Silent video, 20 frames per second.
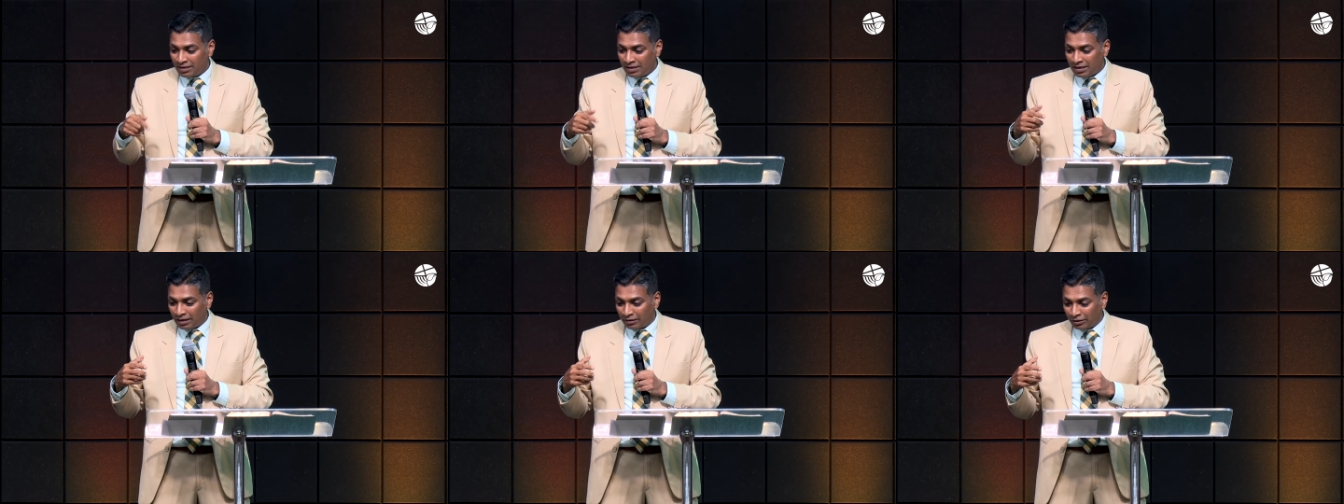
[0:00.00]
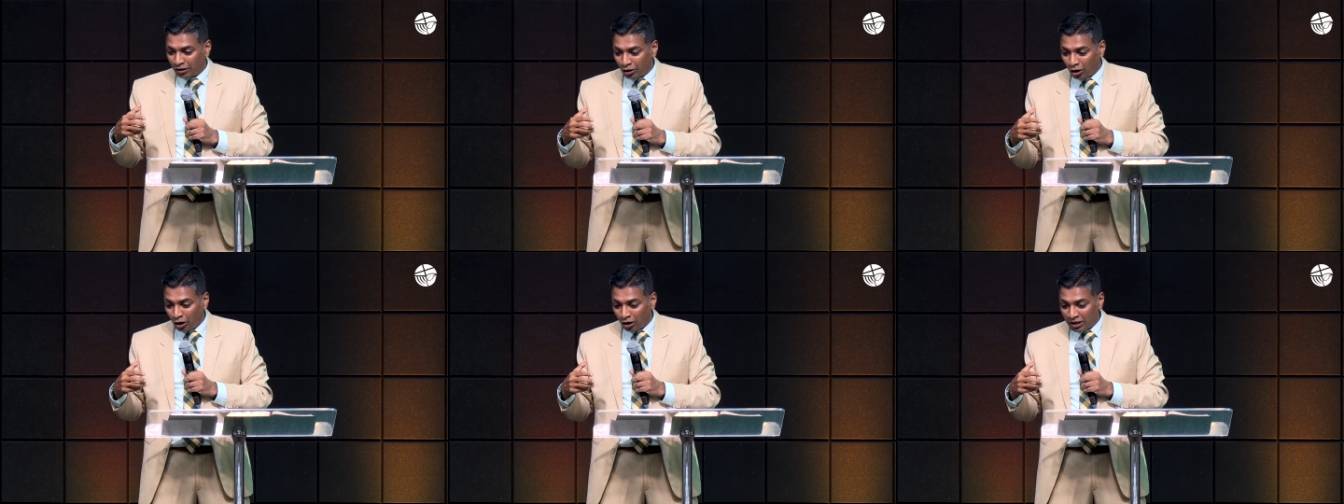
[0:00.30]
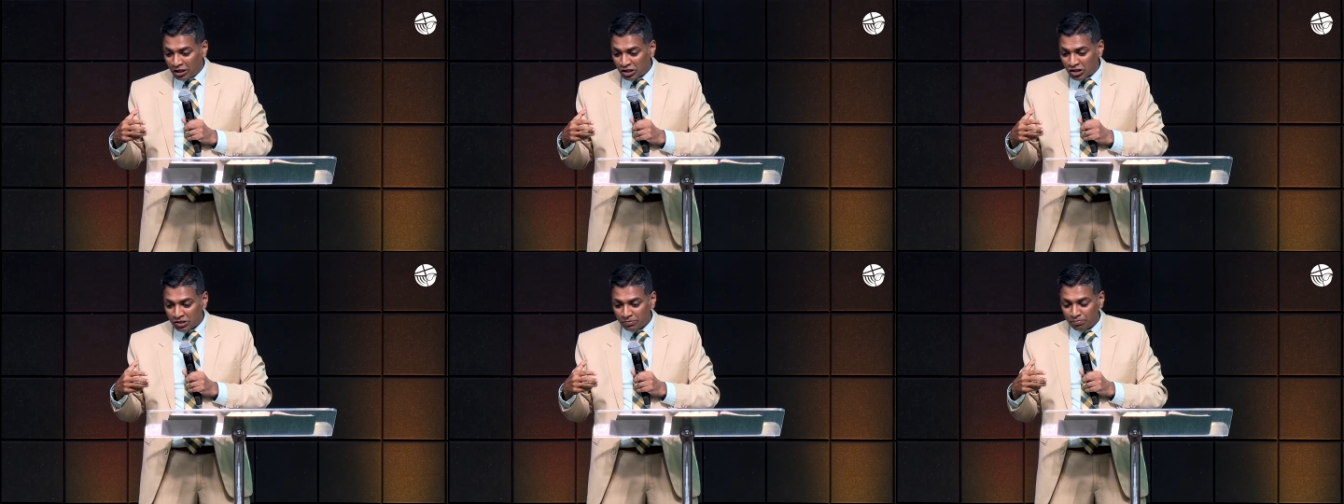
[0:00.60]
and the Lord
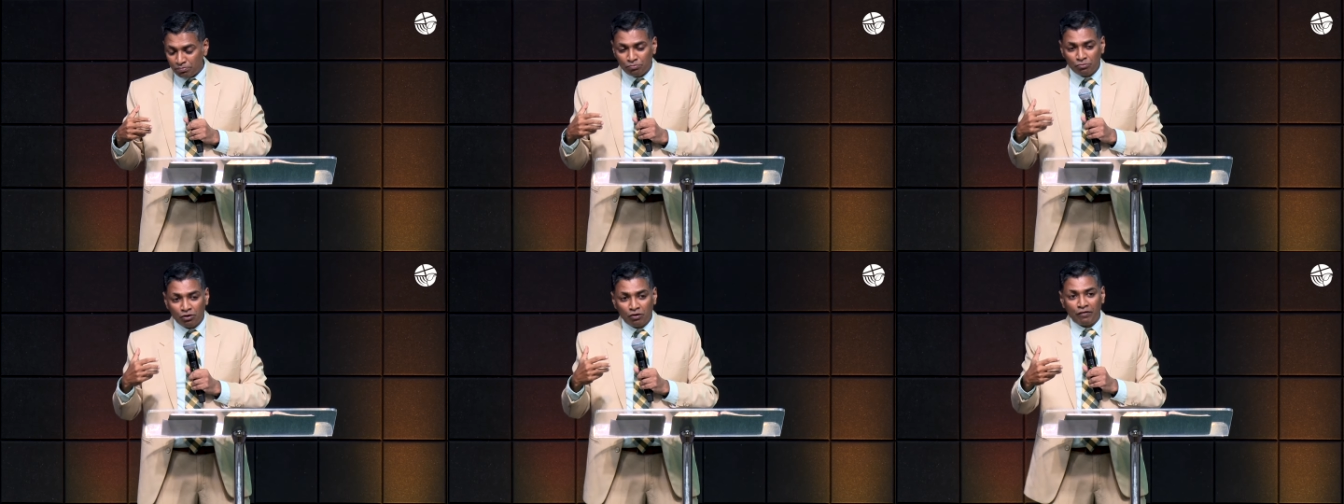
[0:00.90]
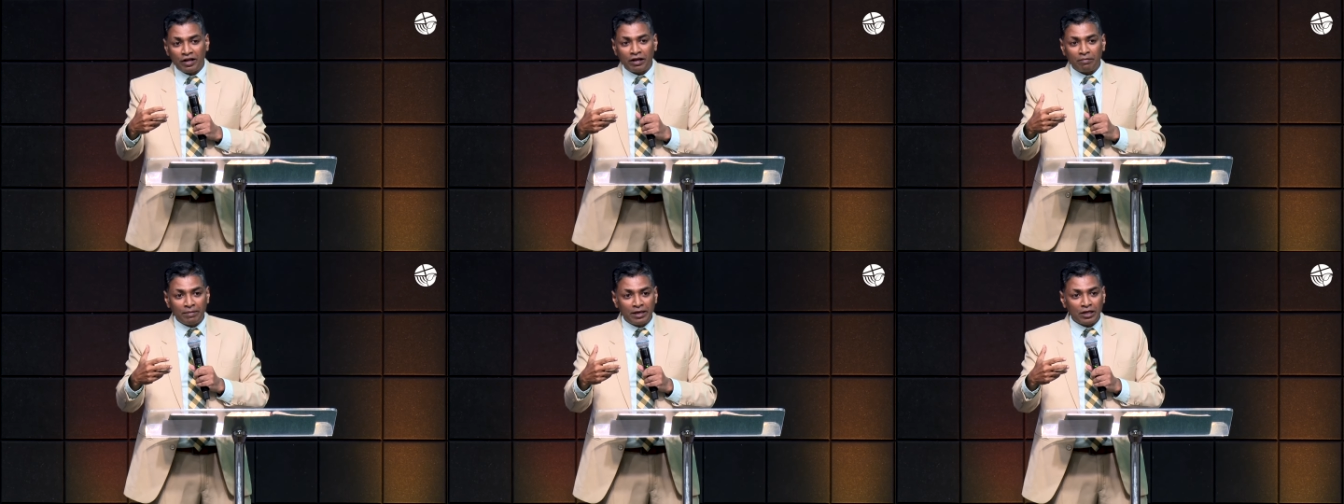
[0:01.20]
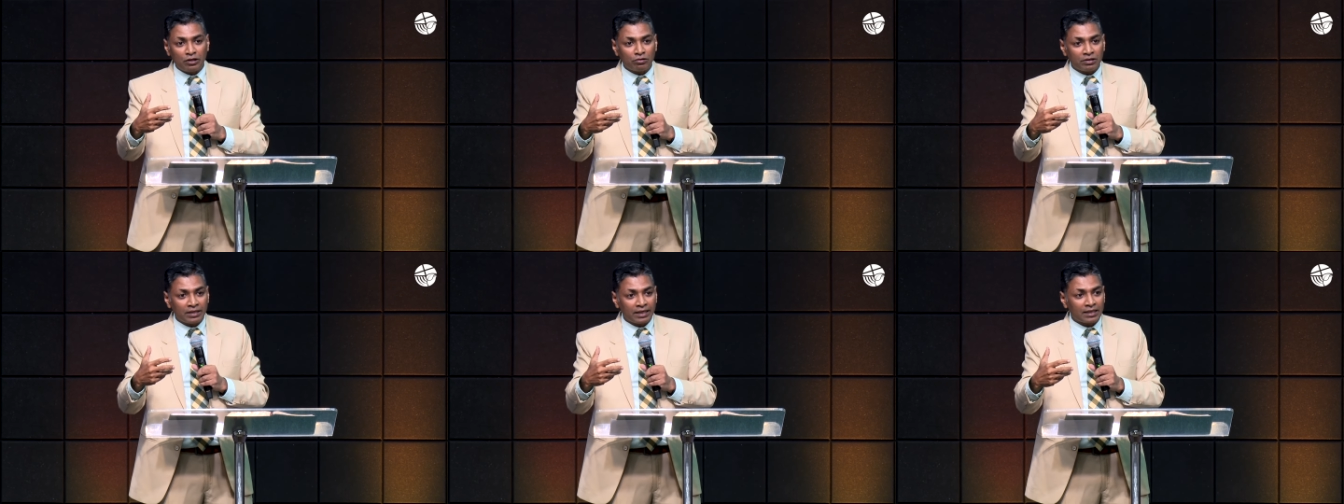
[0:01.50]
is moving me
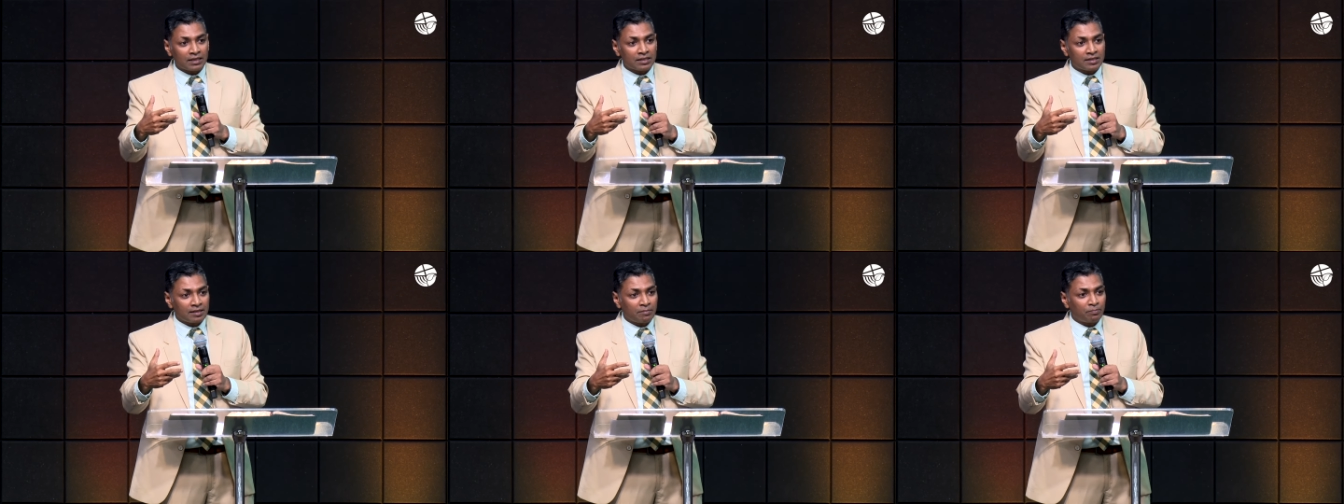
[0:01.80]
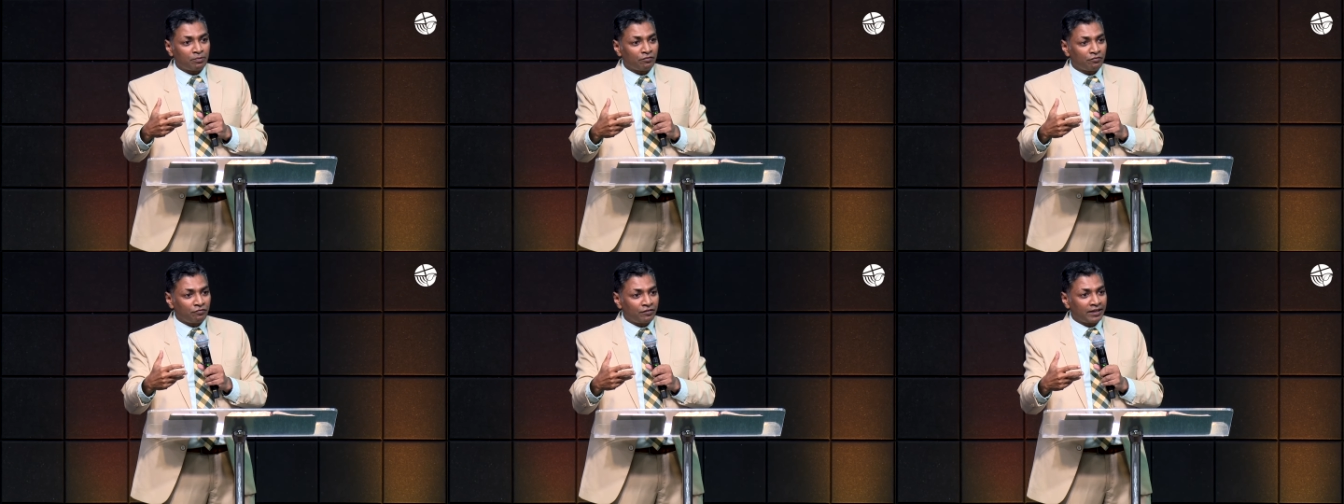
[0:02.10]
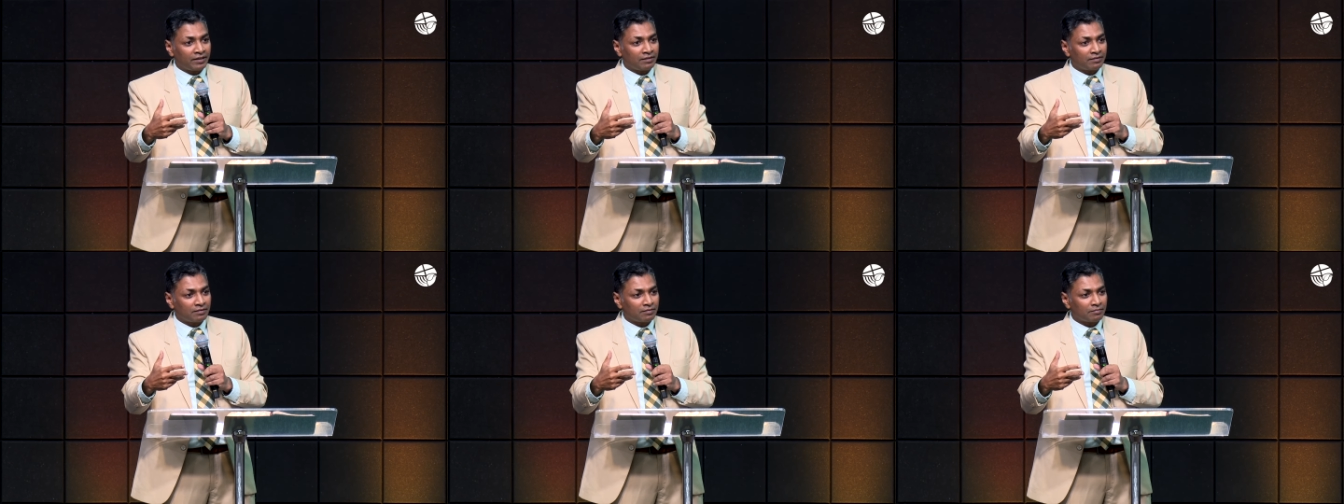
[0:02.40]
to take a step of
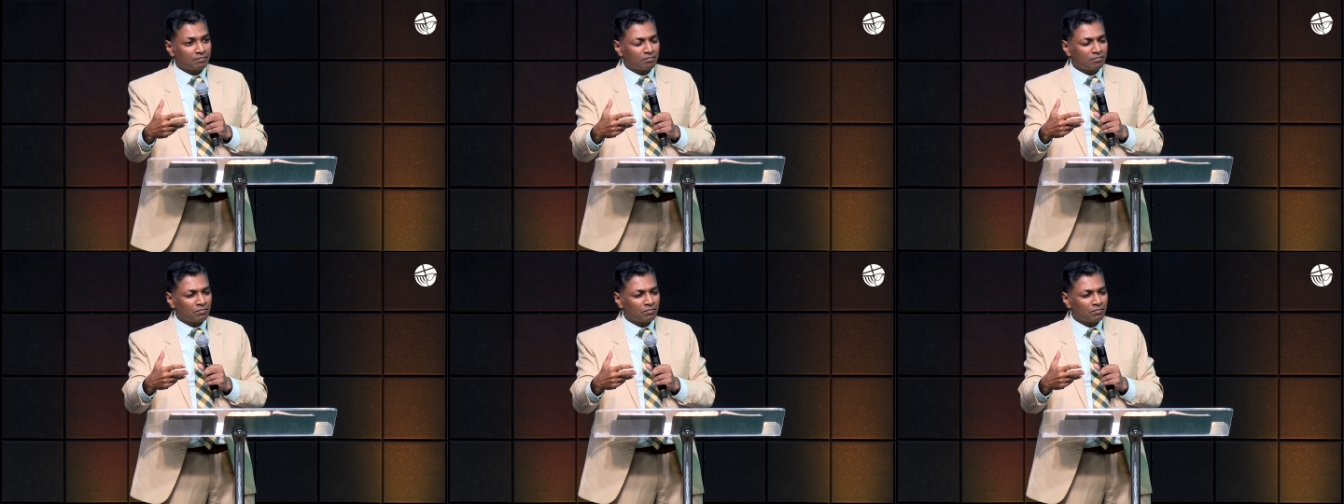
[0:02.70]
faith.